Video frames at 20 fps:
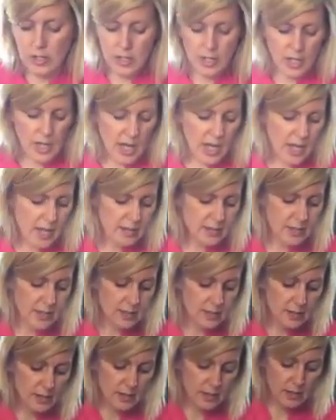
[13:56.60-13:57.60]
and
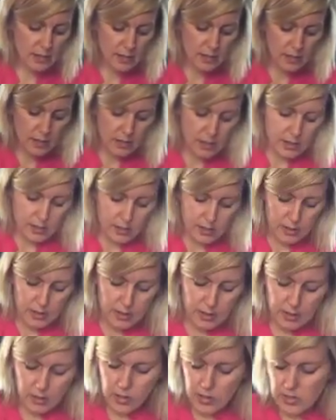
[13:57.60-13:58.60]

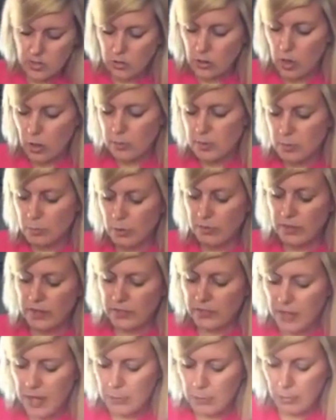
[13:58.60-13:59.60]
it also helps
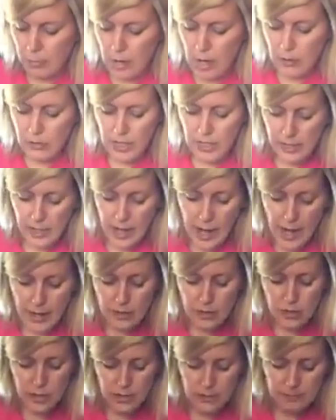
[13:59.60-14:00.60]
prevent that browning
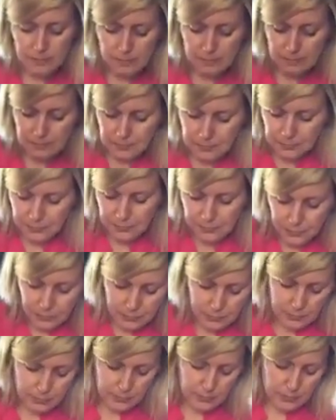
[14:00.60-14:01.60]
action
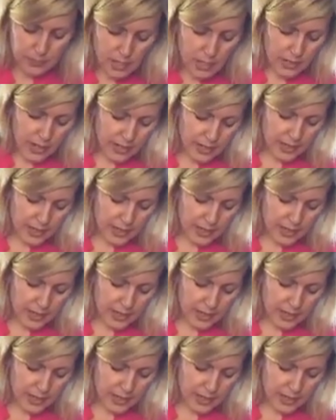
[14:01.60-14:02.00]
that can